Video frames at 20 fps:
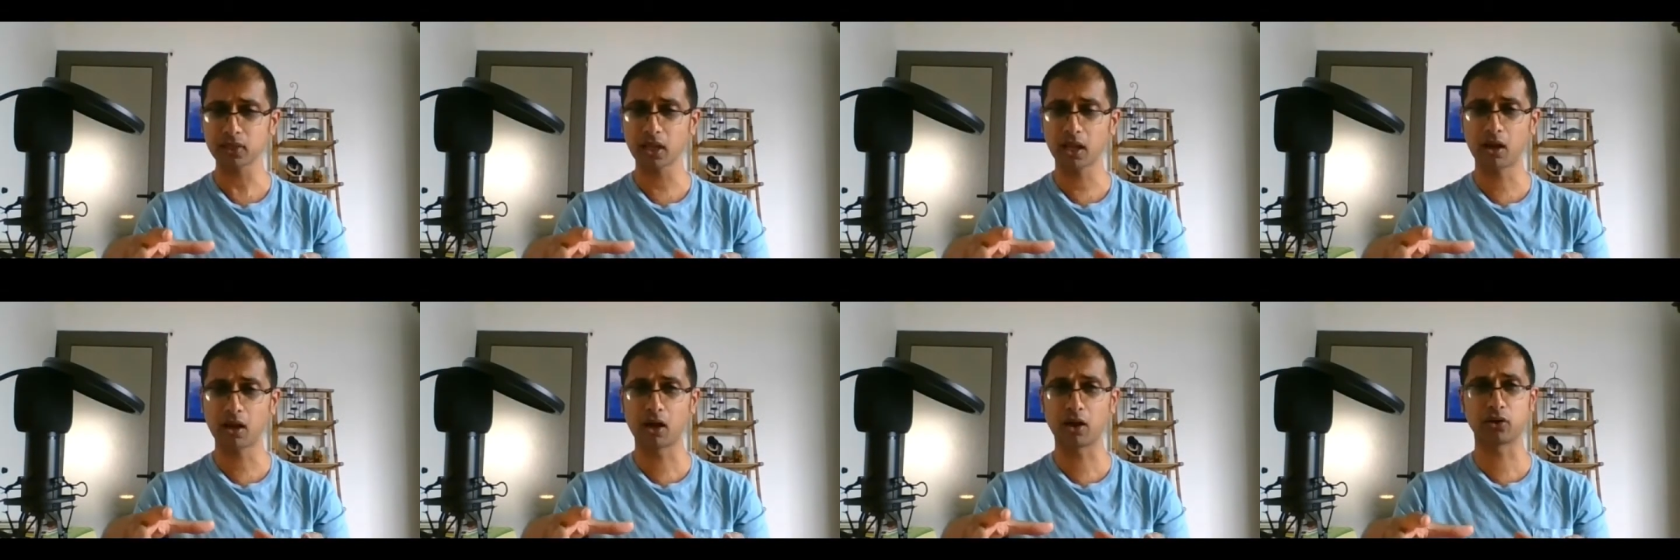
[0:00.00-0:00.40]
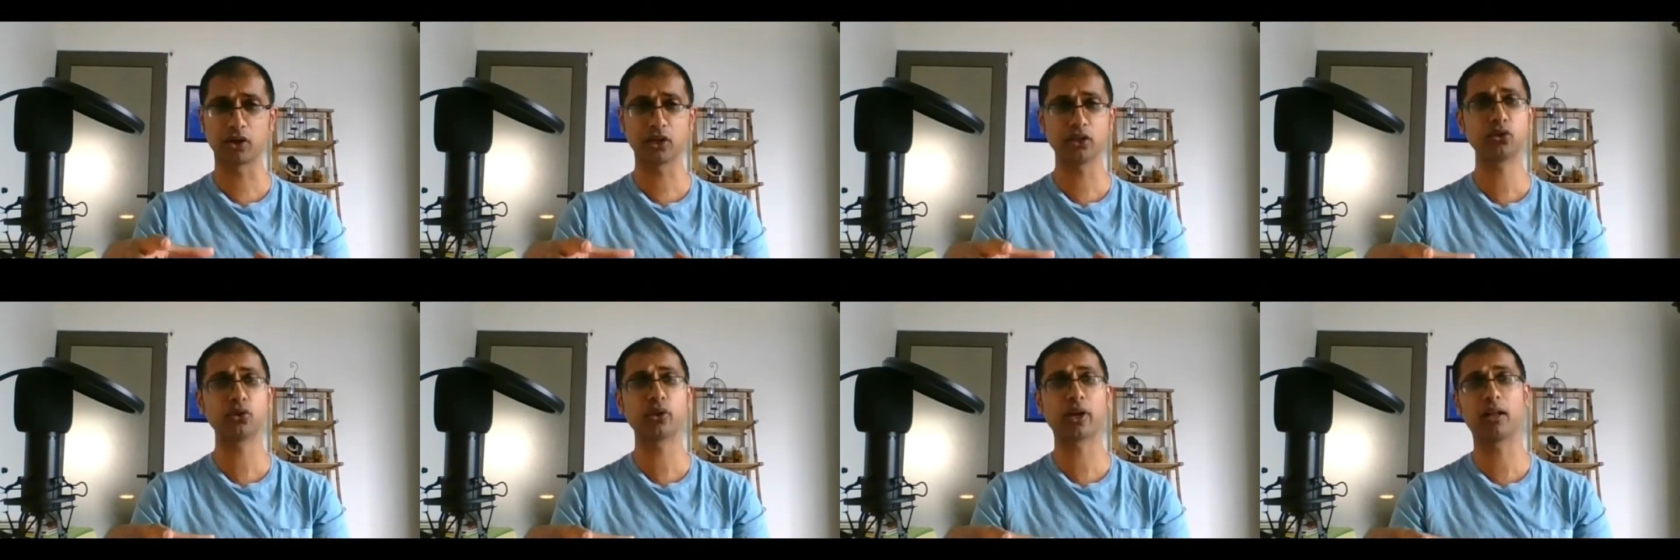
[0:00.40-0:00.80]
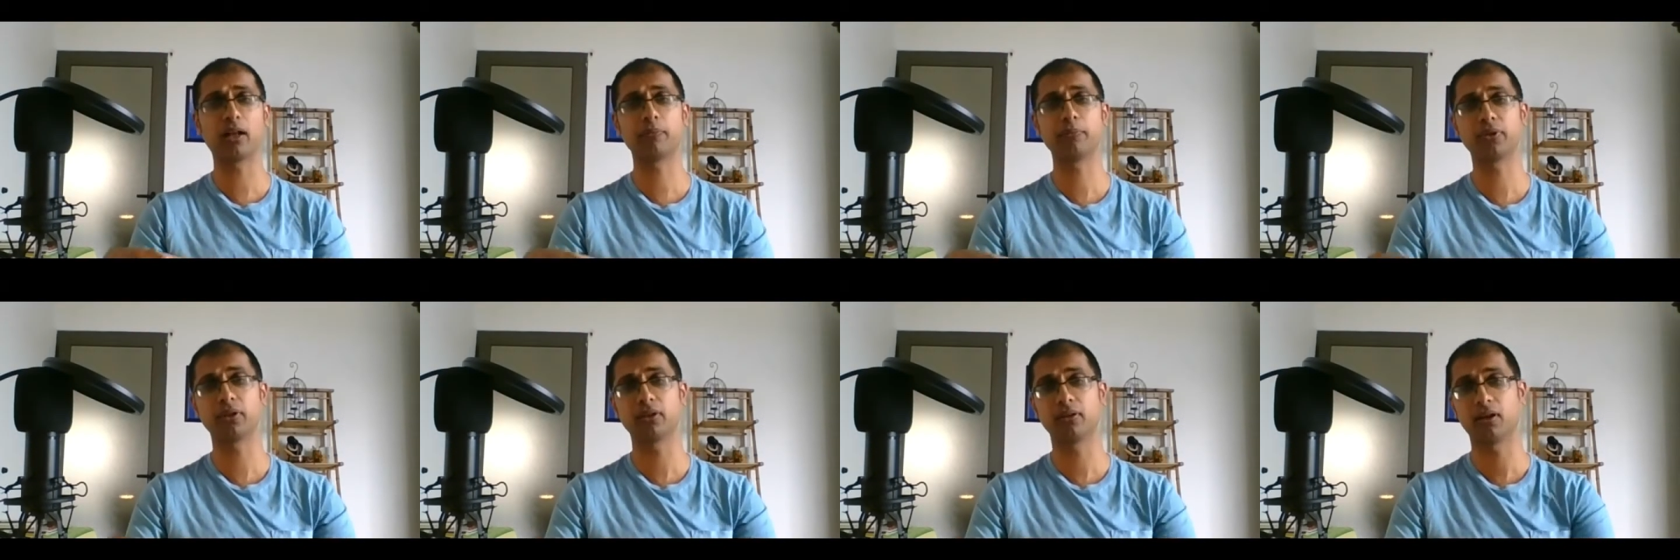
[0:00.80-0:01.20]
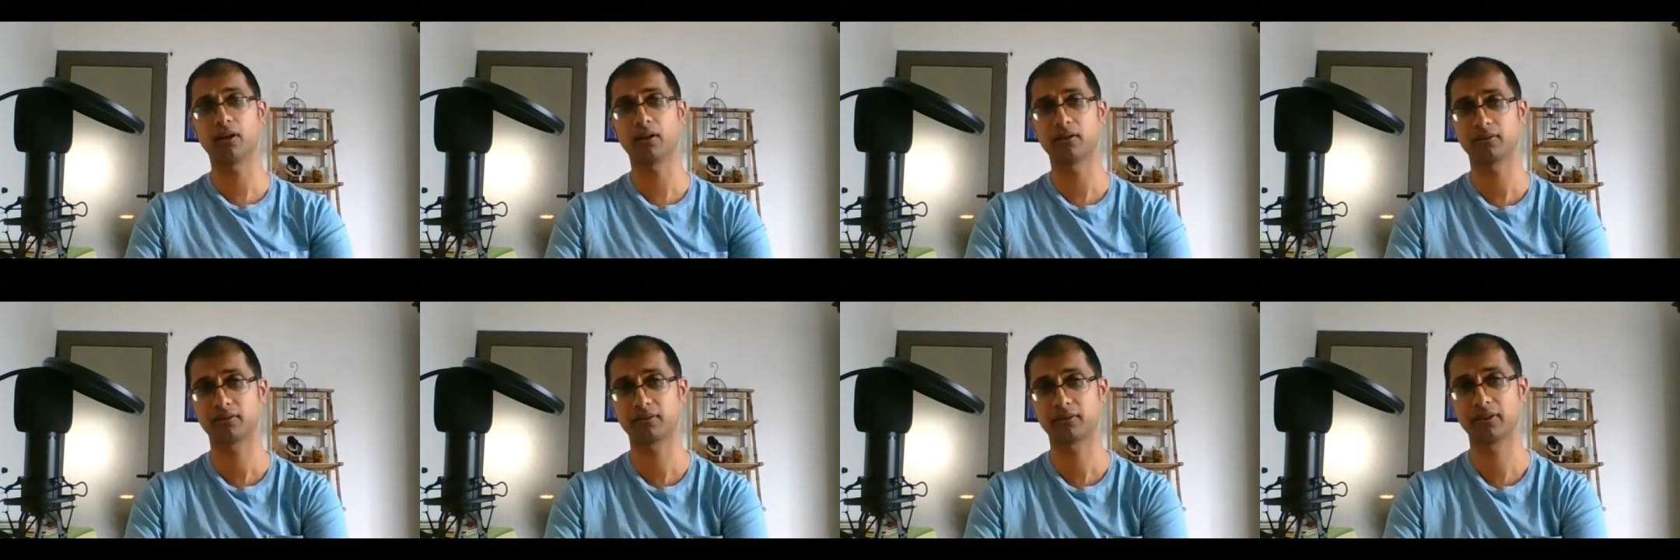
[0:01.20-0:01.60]
are going to help you a
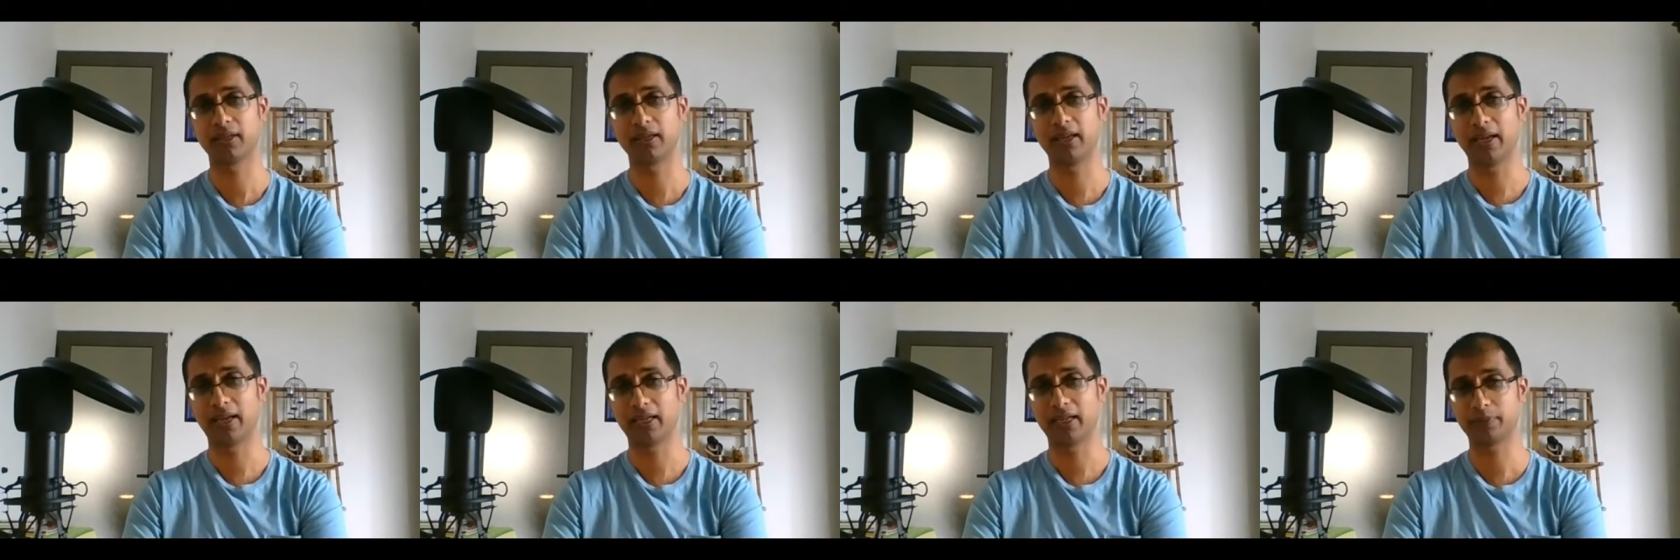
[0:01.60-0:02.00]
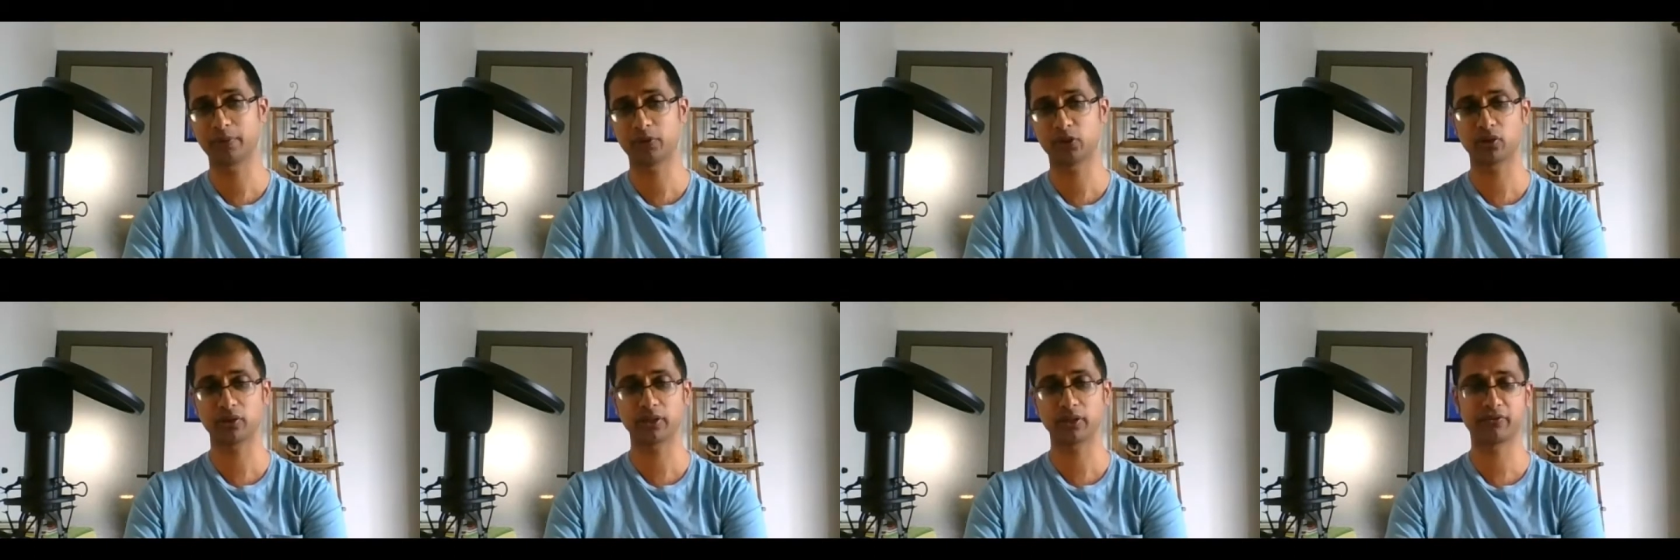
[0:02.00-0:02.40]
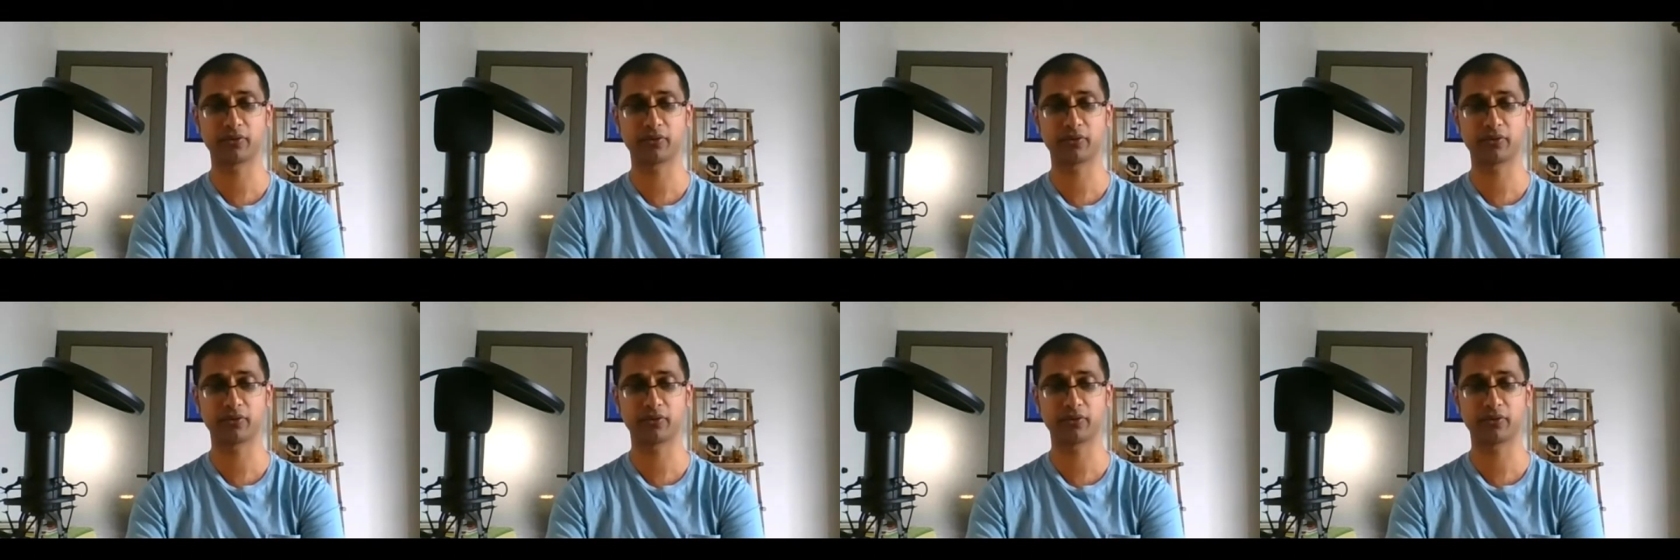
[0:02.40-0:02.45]
lot, especially